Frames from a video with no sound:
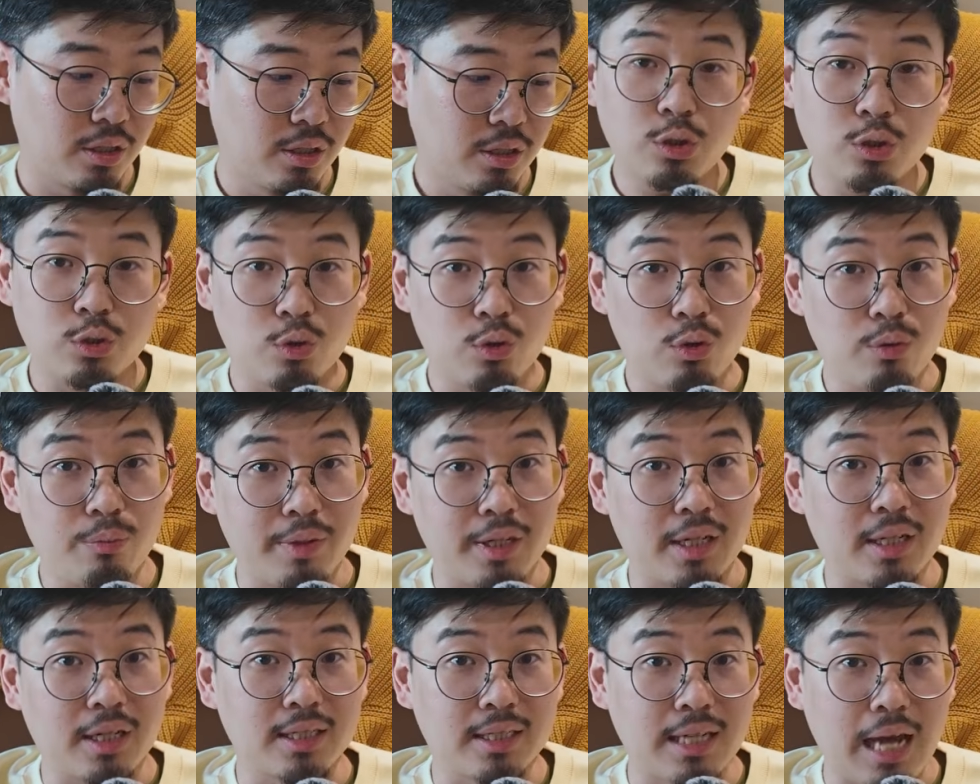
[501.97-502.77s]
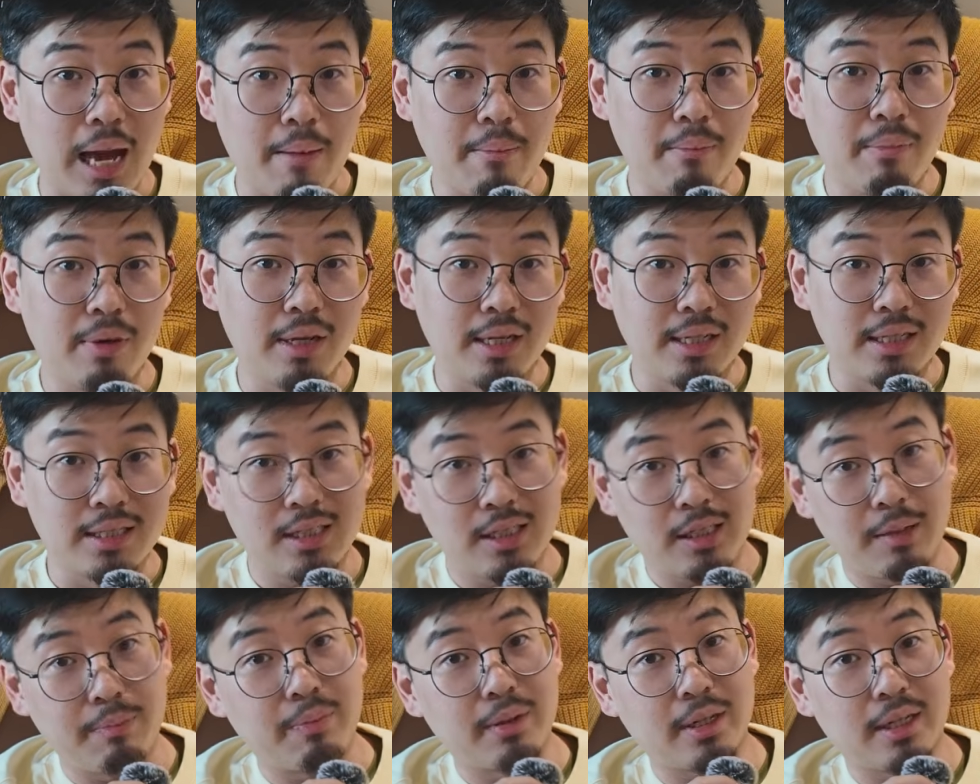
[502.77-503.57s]
Also, because Amber
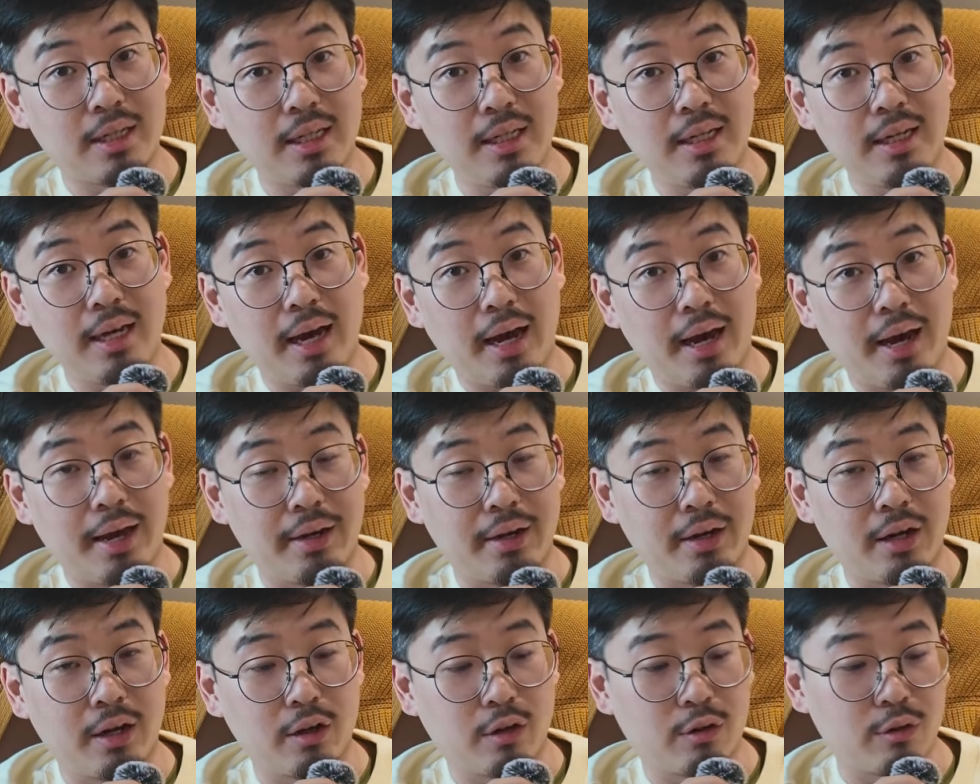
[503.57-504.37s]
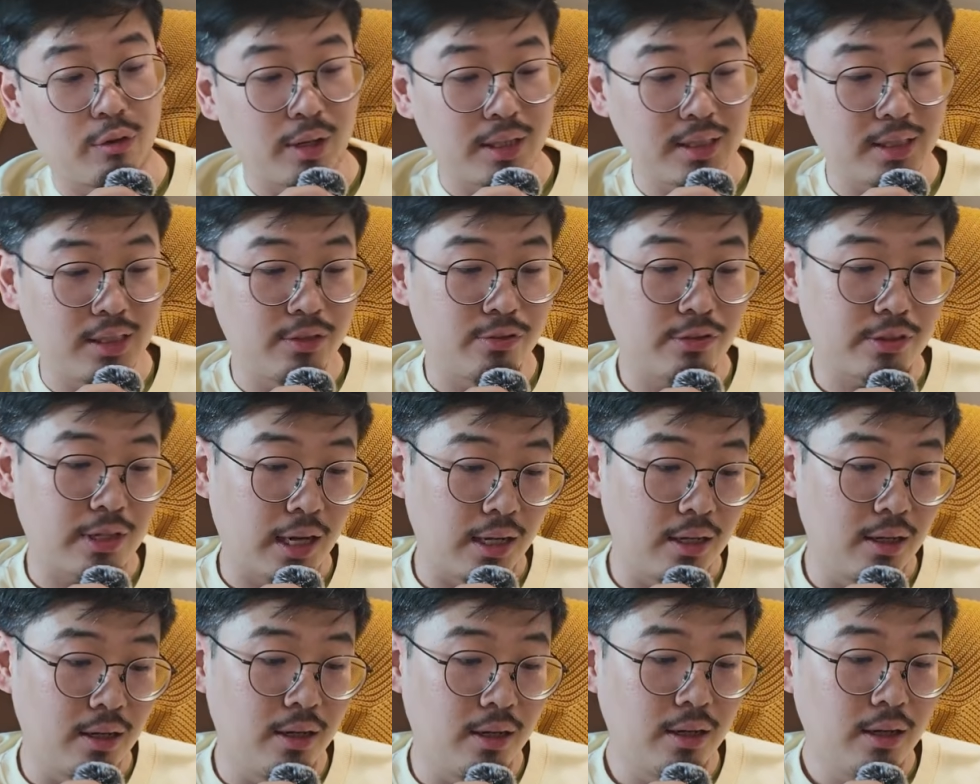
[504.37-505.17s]
is typically an aggressive
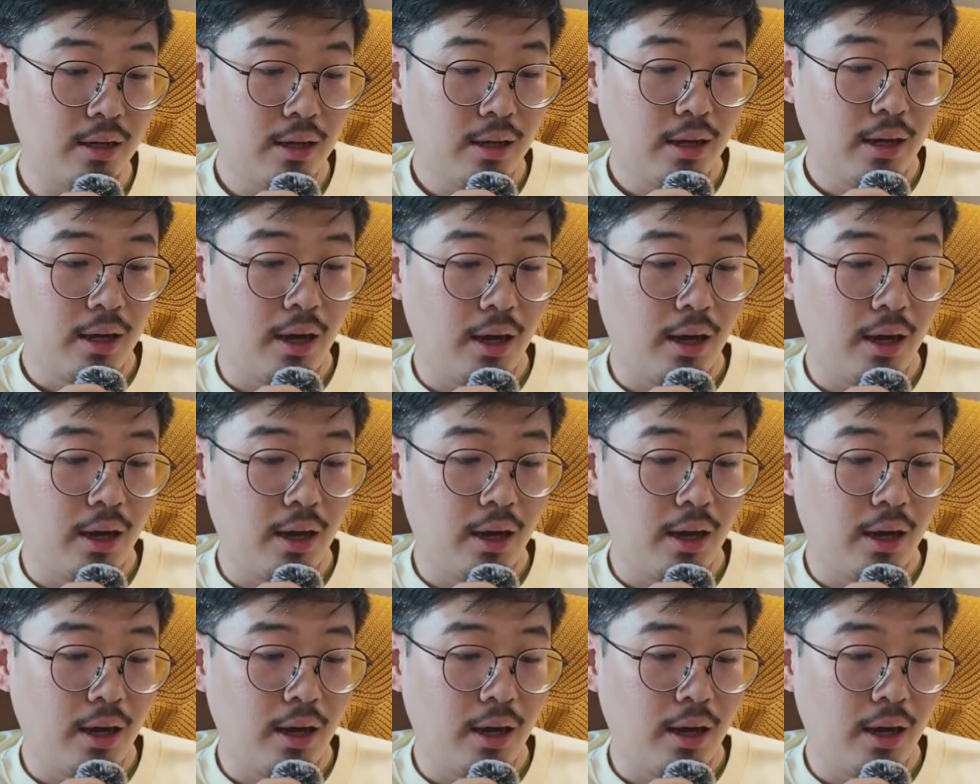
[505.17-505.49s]
color,